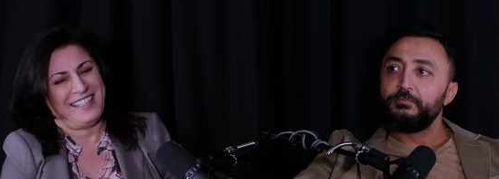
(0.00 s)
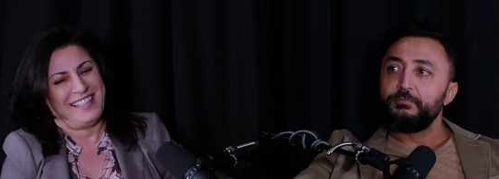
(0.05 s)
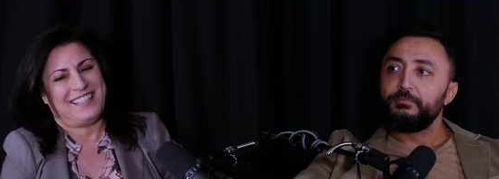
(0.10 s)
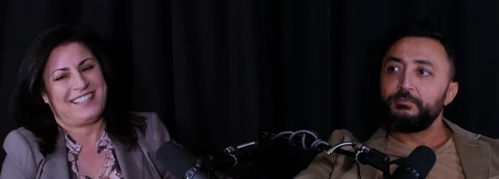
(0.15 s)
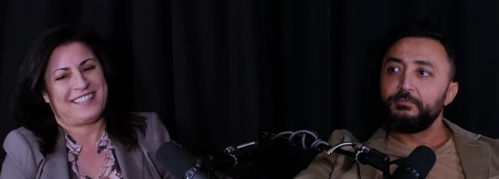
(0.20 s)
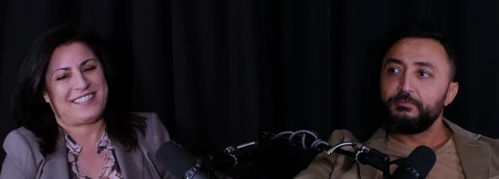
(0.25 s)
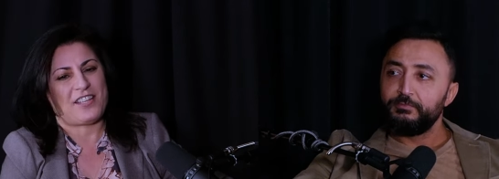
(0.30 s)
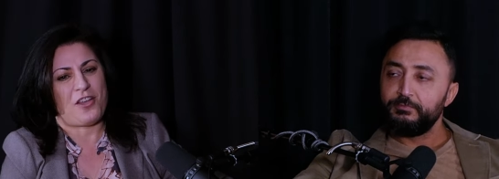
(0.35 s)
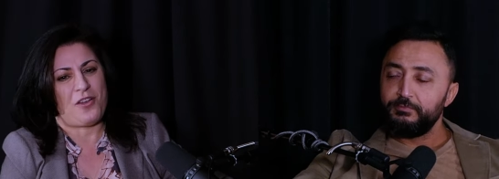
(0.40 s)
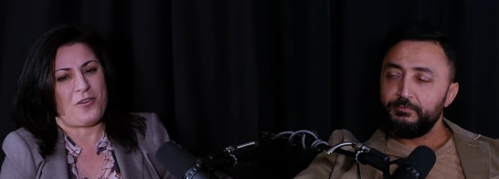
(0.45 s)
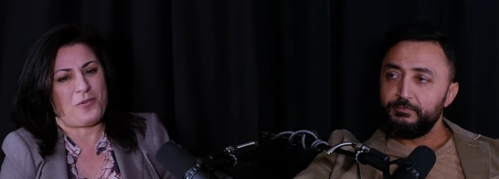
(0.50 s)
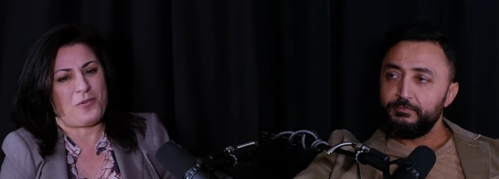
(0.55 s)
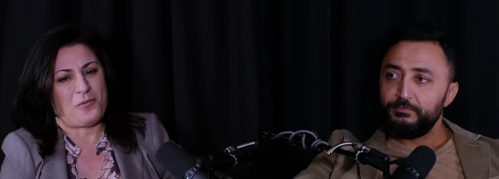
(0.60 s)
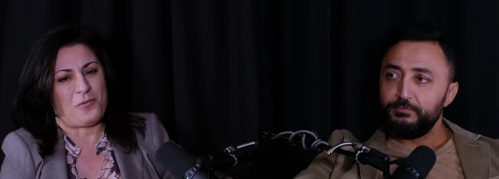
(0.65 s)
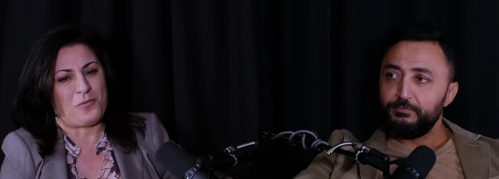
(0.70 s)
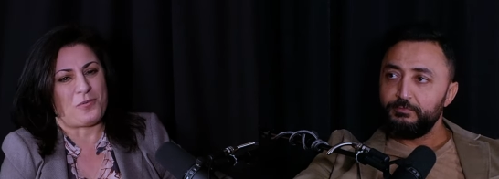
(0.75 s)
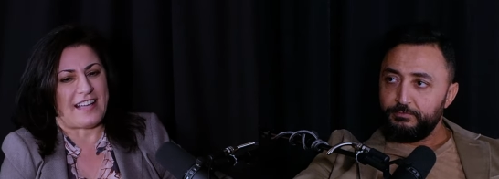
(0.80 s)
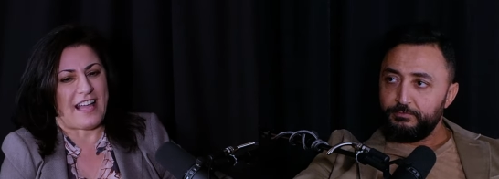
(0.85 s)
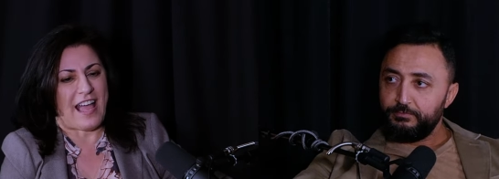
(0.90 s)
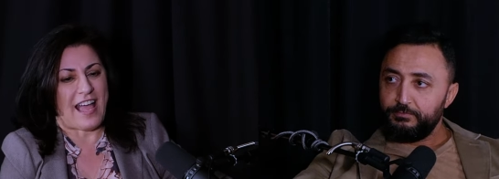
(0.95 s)

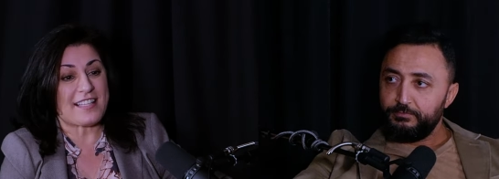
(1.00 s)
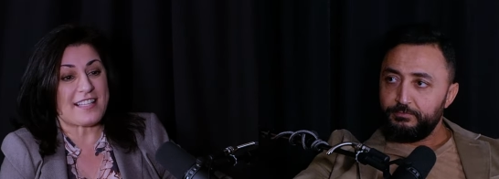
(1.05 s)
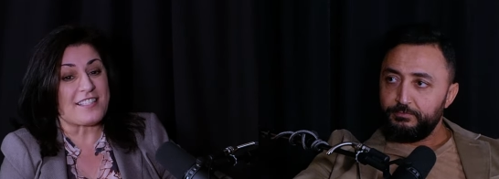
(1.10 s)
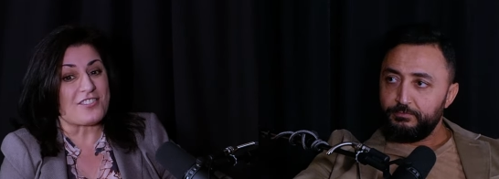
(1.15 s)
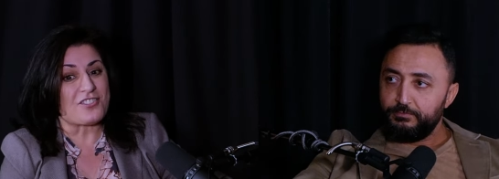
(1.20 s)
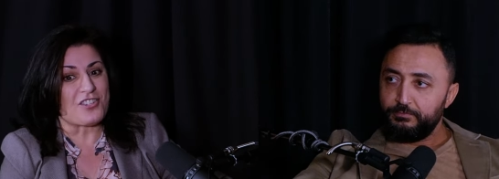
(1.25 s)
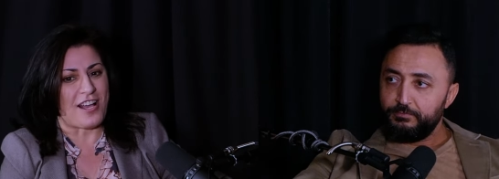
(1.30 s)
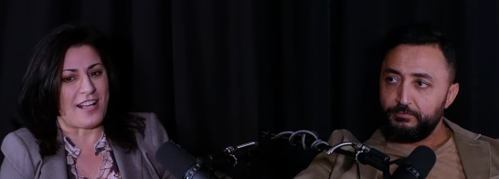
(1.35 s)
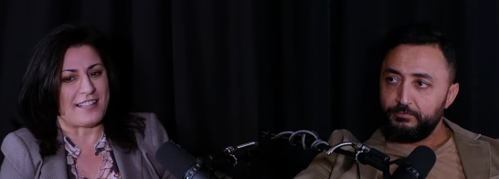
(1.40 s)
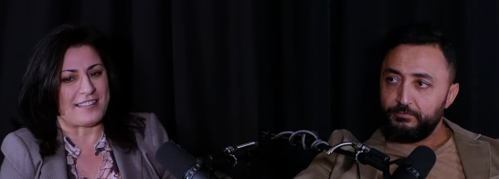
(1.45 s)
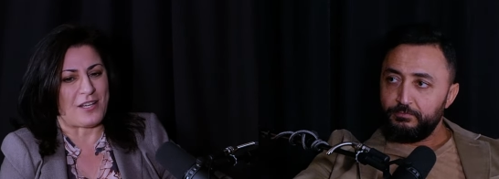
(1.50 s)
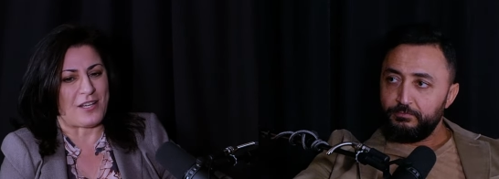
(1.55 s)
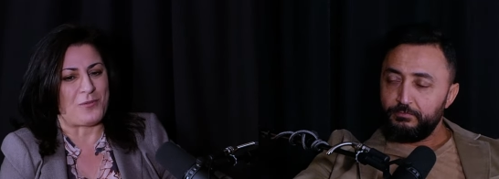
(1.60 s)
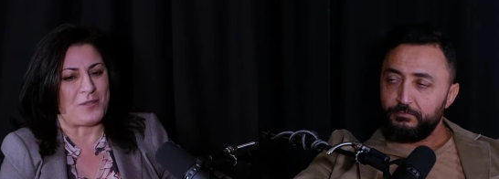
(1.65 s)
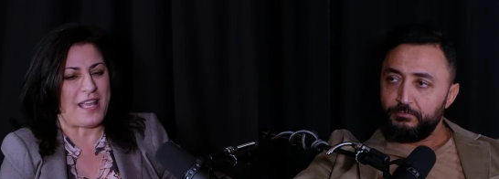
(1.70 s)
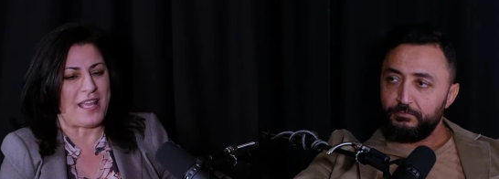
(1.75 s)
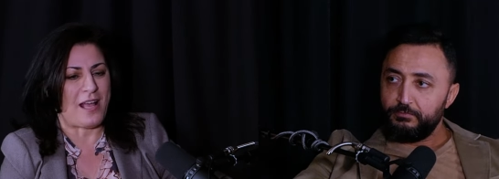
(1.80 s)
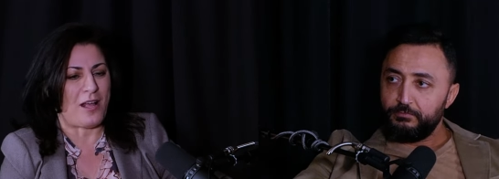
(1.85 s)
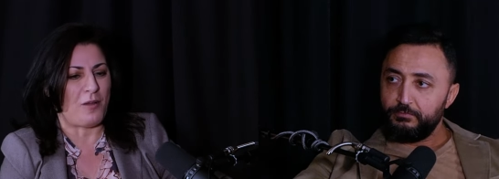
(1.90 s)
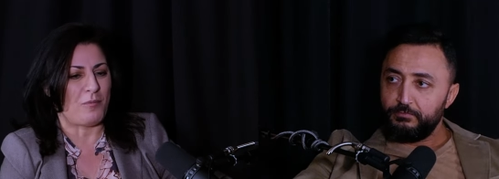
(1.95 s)
Speaker 1: So as a child, I would
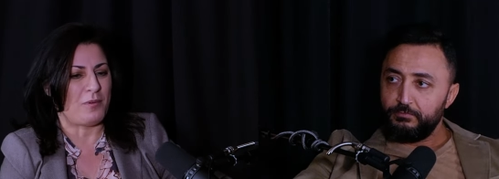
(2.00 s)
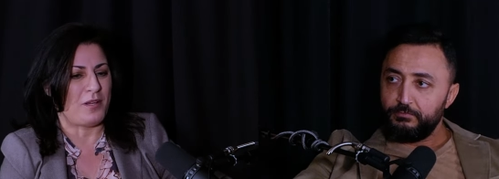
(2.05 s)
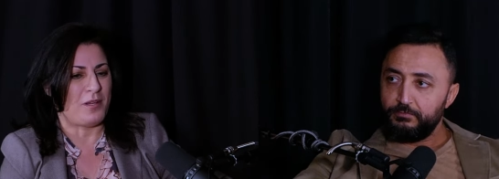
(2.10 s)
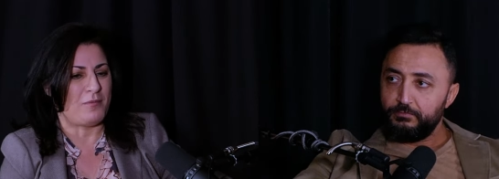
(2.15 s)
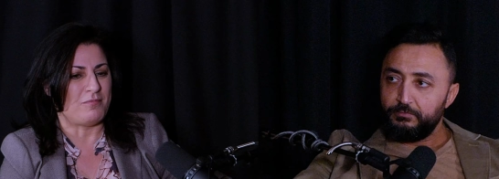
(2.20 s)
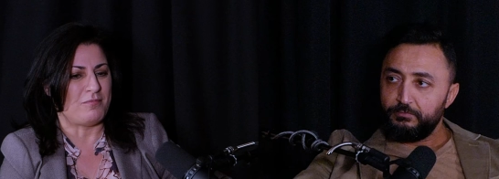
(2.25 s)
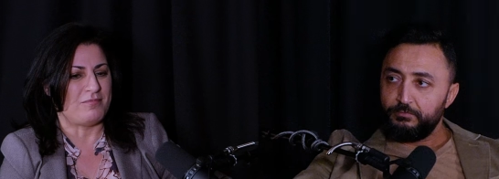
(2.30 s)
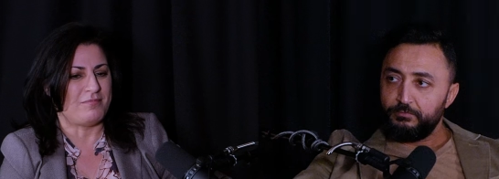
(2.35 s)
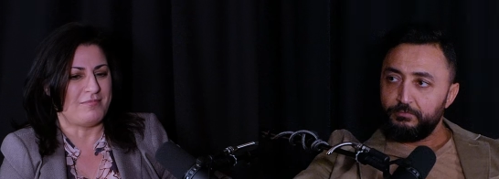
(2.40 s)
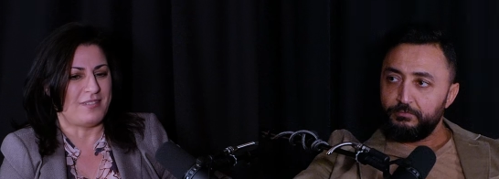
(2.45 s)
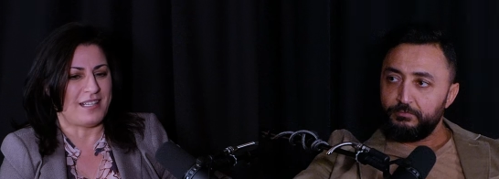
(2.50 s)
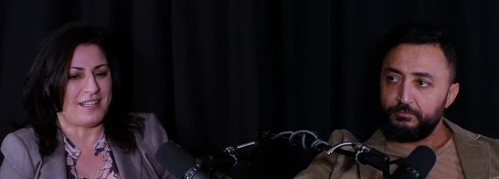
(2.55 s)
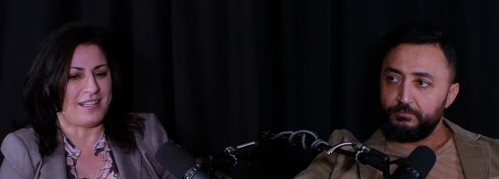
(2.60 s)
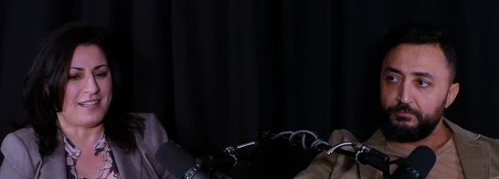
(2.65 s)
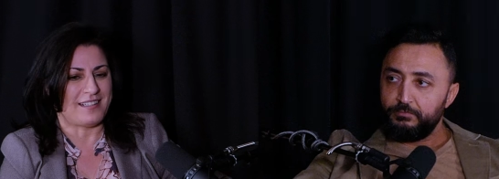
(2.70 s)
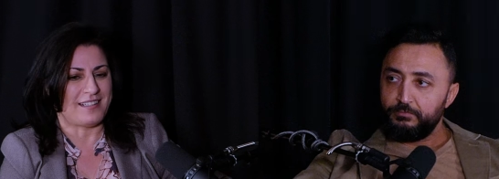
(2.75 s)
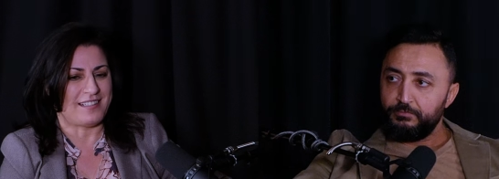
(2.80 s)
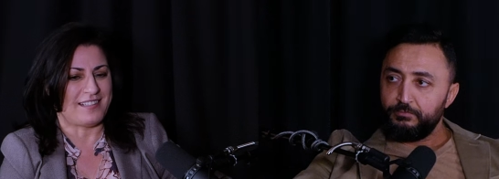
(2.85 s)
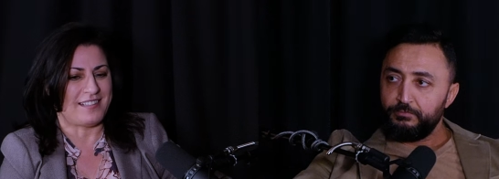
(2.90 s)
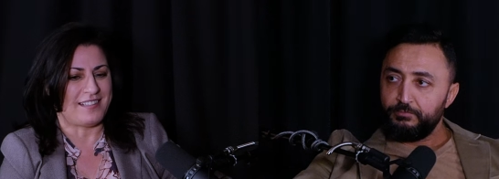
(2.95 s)
help him
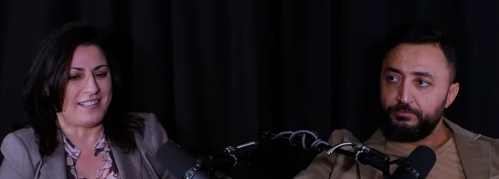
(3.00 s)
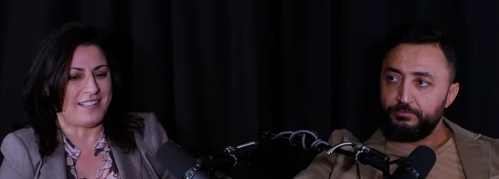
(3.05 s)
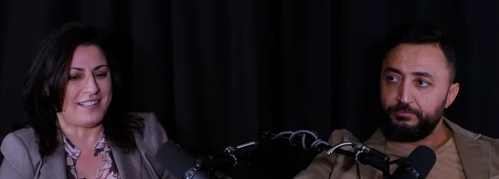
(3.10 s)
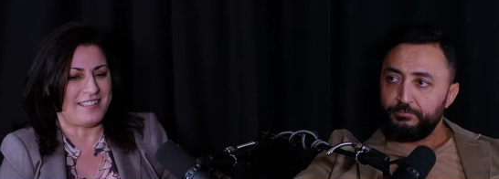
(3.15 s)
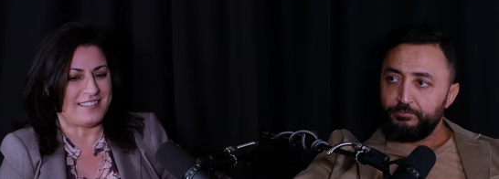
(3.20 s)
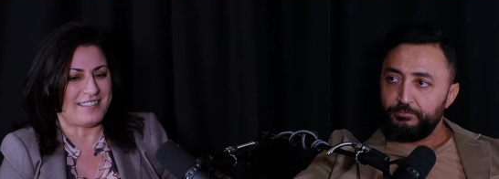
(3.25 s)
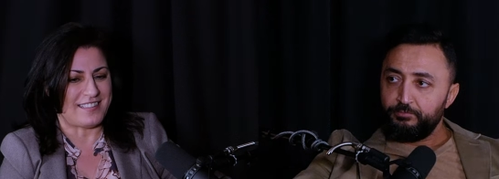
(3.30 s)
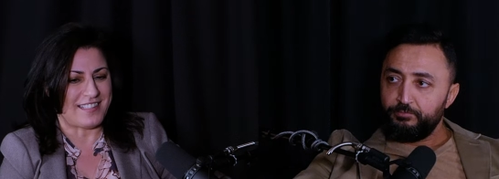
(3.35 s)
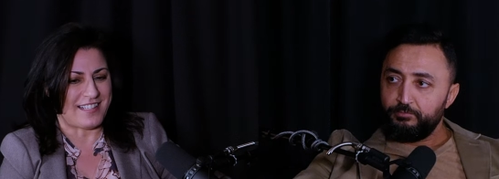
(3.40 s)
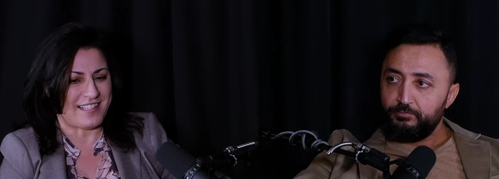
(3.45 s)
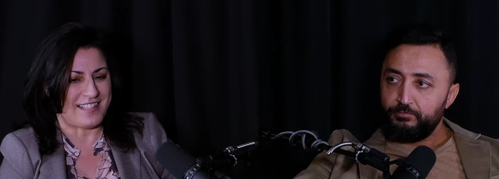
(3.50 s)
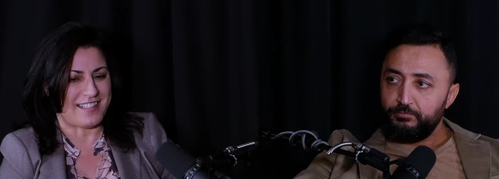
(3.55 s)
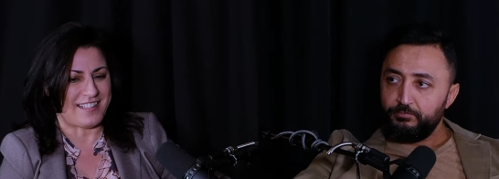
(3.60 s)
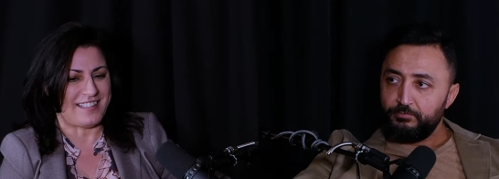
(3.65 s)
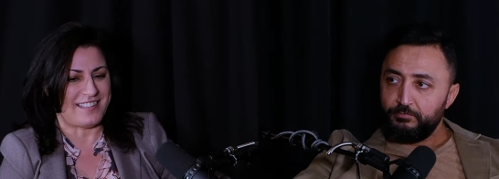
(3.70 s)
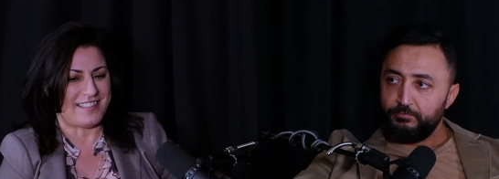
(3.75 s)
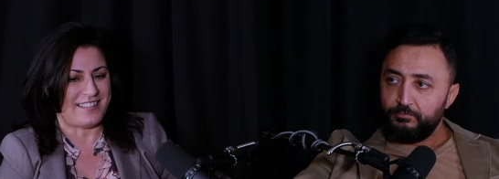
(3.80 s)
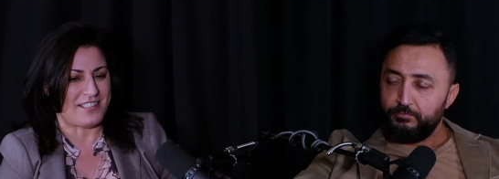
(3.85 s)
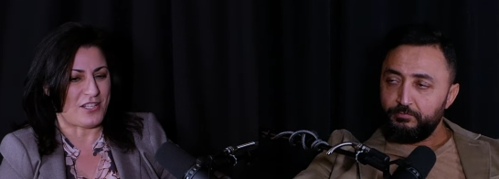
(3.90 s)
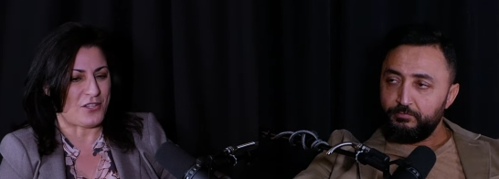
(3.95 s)
uh, in
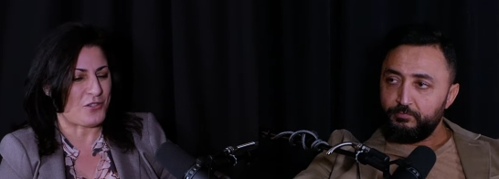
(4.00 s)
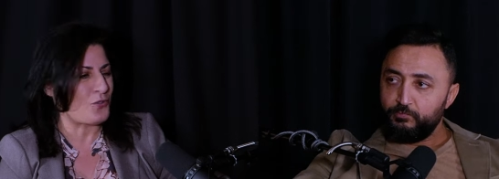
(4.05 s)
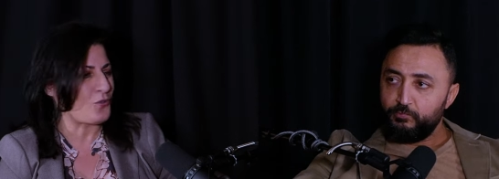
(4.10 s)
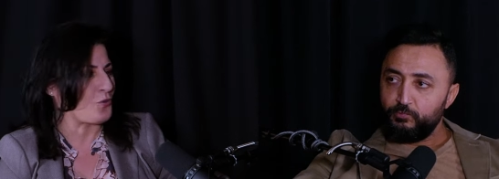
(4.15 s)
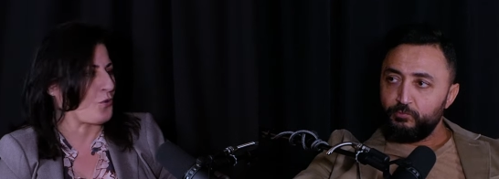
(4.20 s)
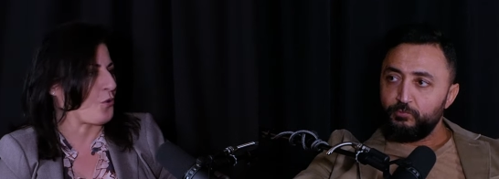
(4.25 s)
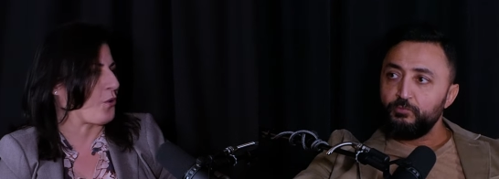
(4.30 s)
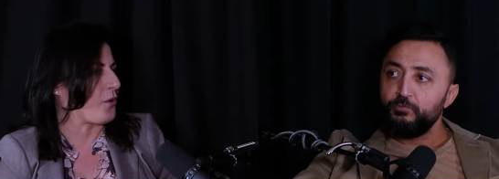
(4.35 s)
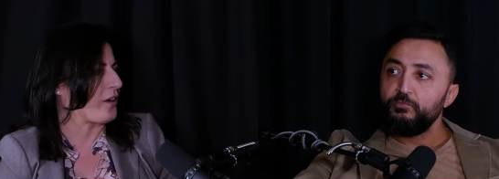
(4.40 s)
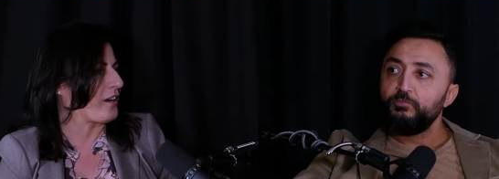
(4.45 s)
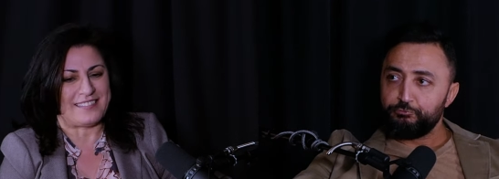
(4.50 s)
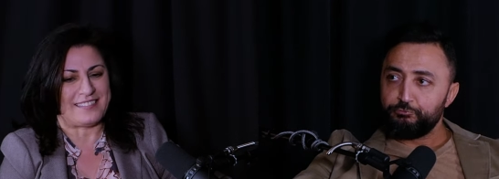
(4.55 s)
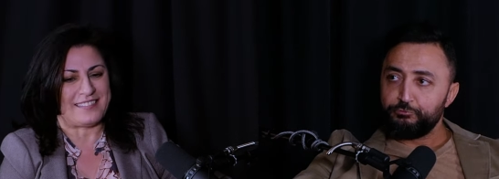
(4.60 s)
the in the store.